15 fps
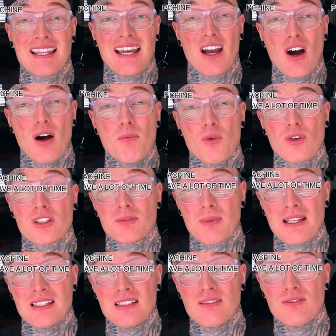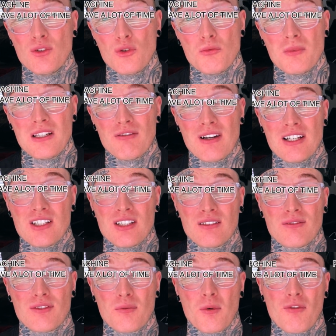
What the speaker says: they are more expensive, normally ranging from